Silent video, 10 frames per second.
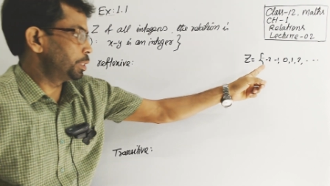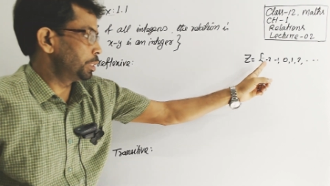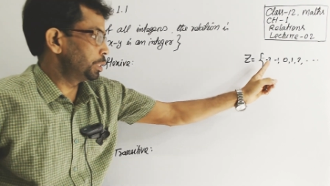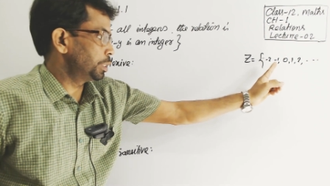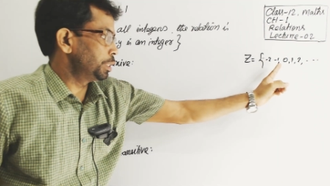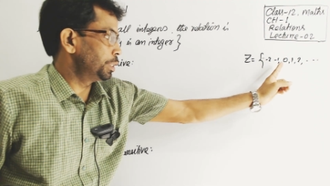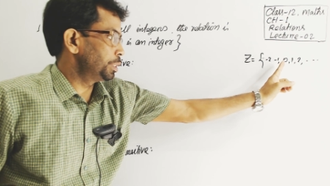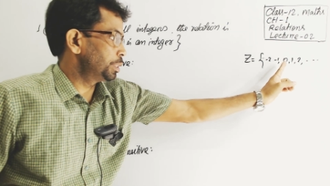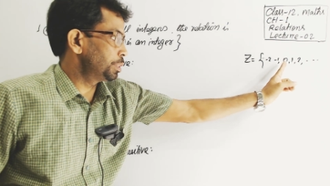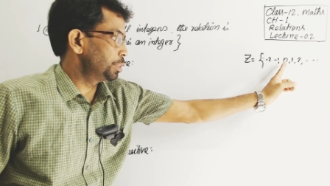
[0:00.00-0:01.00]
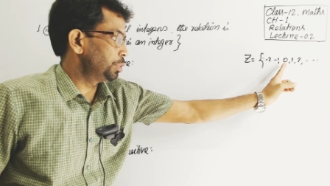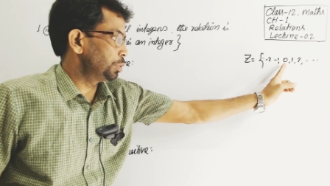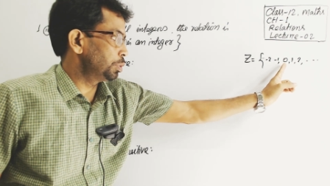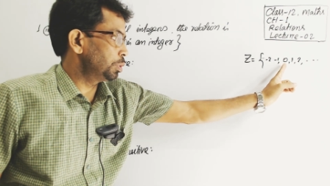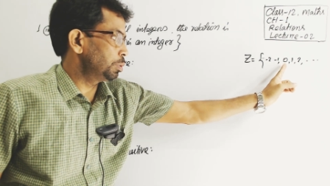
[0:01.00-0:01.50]
integers
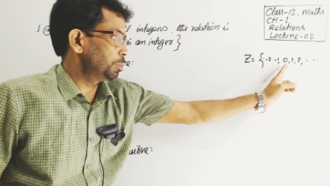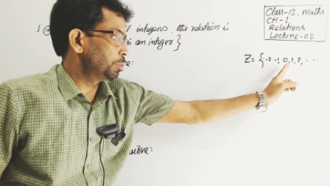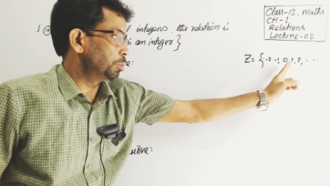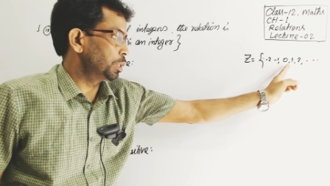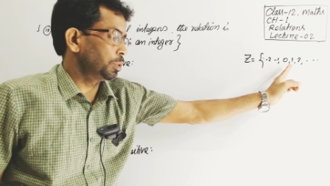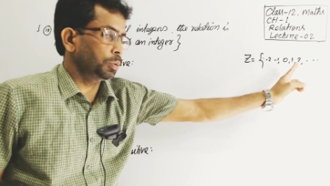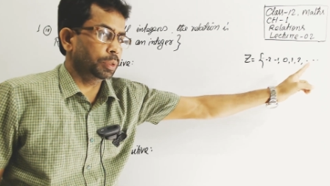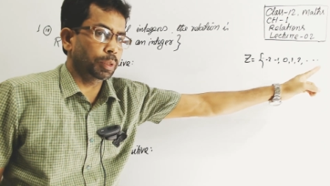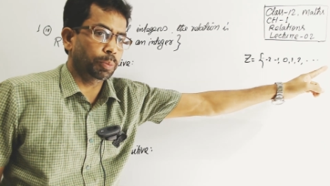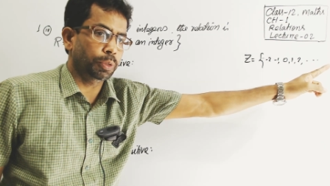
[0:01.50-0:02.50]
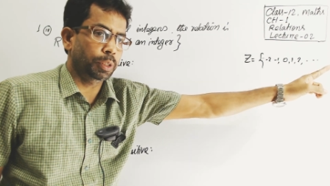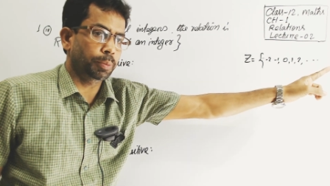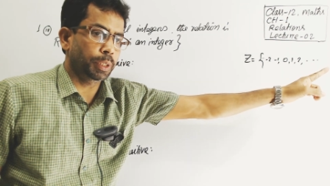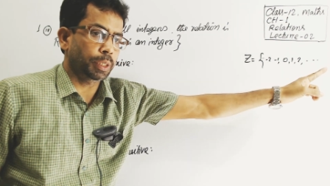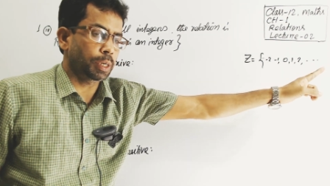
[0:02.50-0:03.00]
0 1 2 3 positive natural
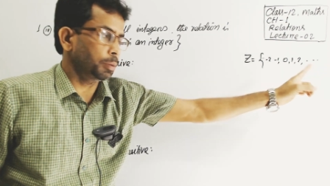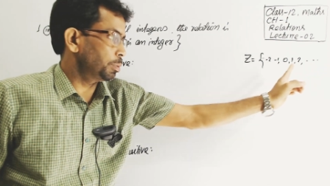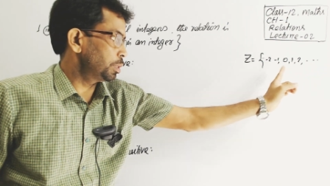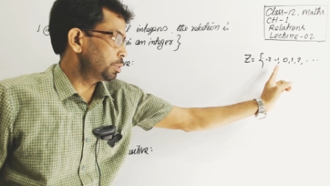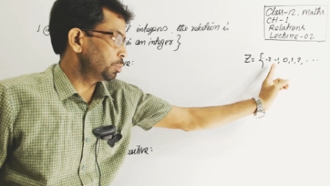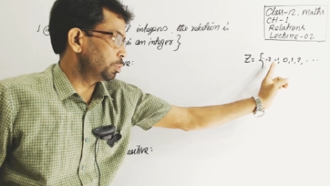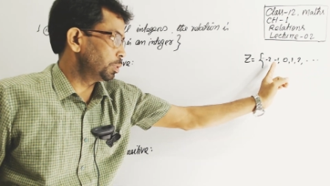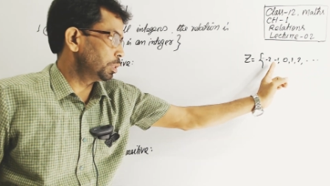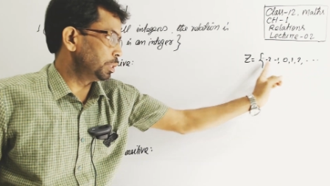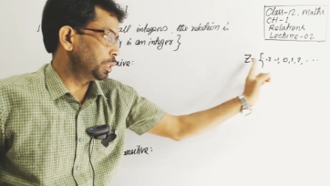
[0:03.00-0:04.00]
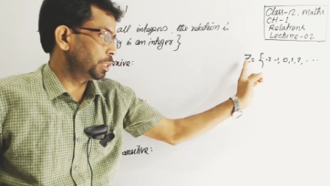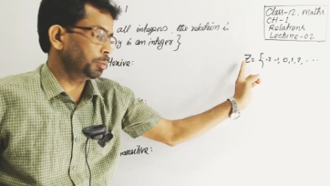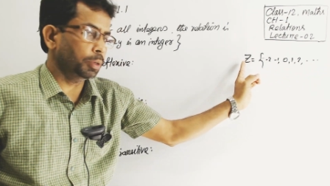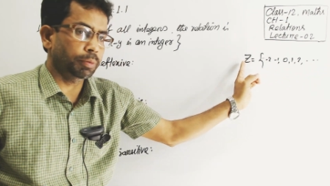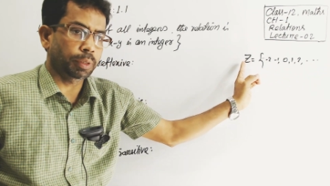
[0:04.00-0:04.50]
numbers with negative
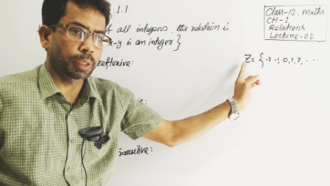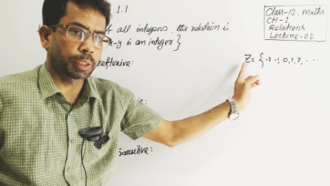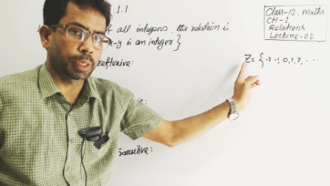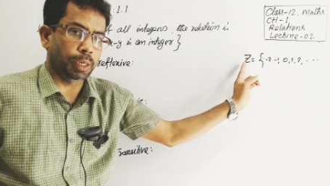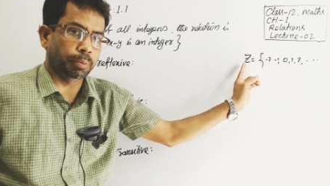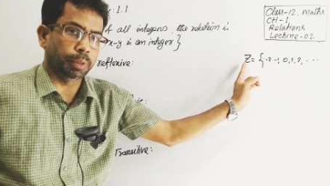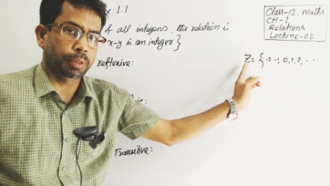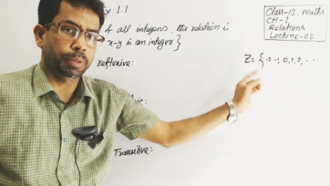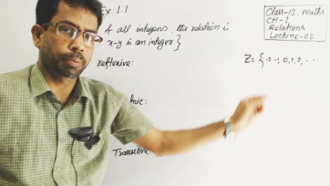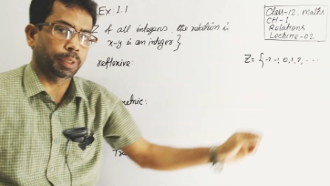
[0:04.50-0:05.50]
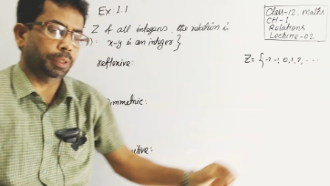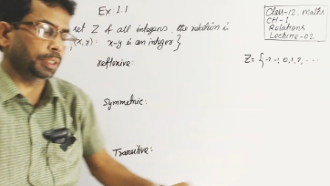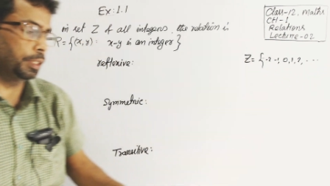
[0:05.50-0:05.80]
of natural numbers makes integers,